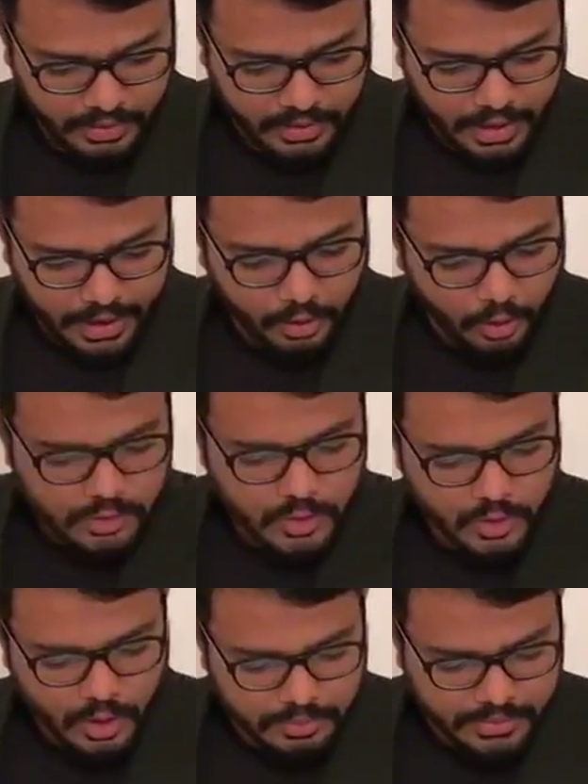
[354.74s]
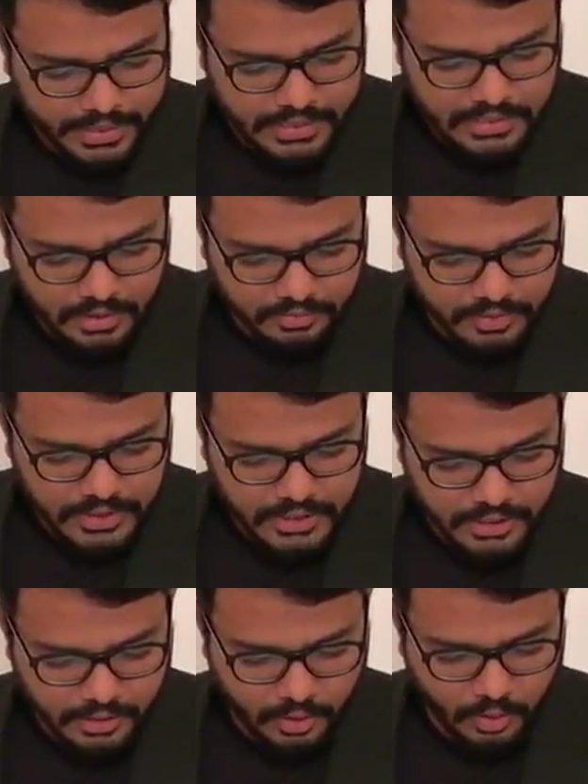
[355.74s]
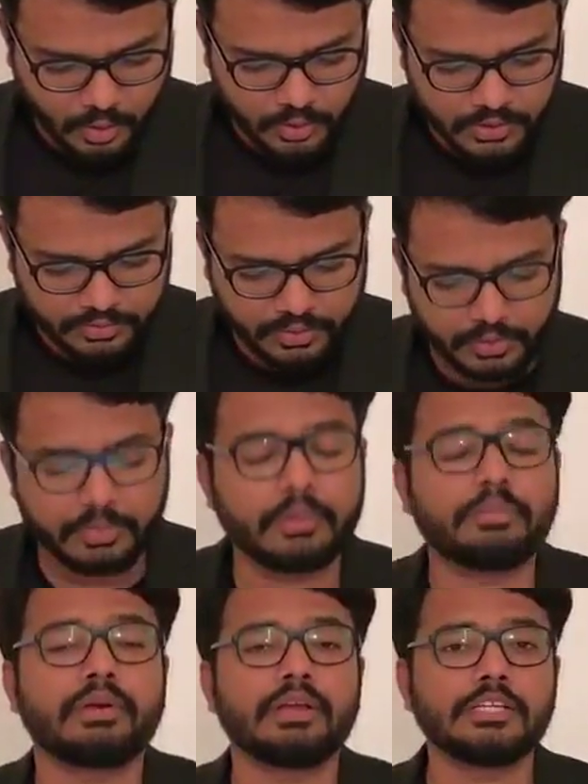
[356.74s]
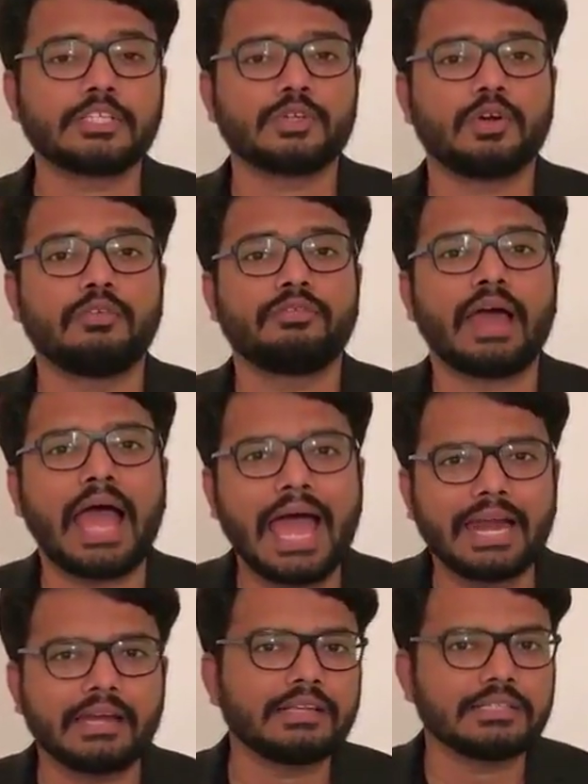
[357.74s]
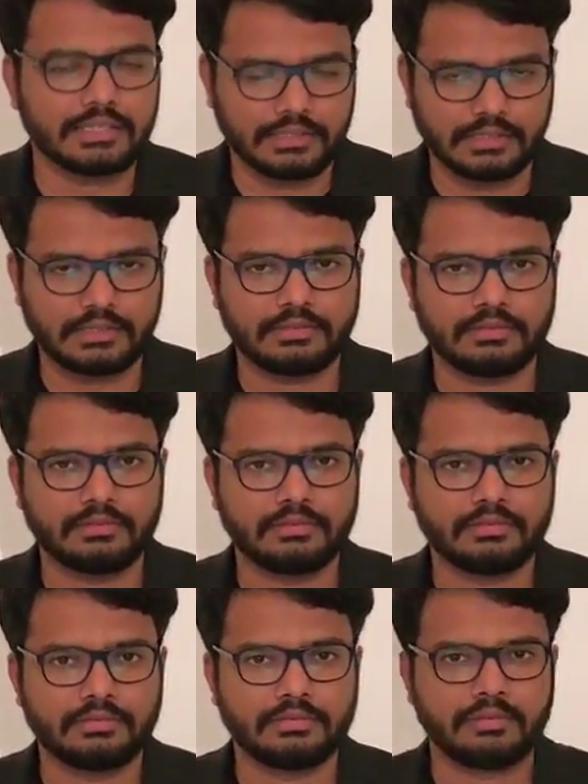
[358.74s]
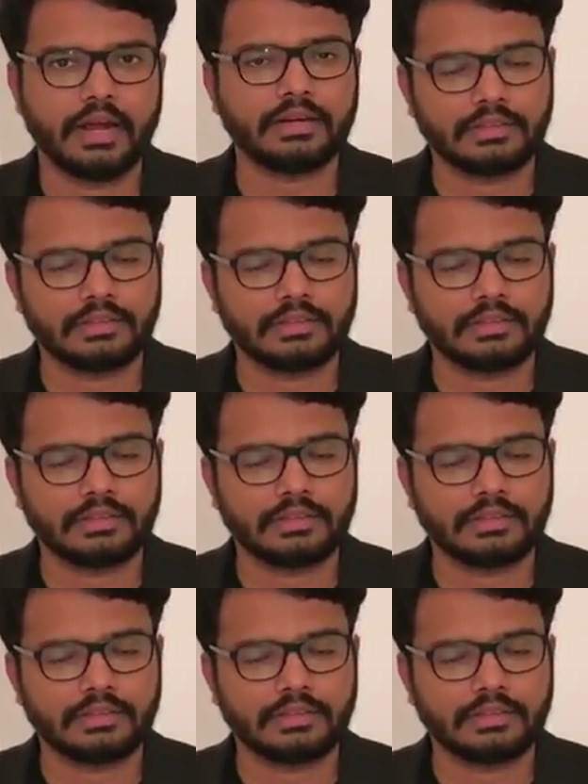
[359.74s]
And also to obtain sufficient growth for preparation of antigens, right?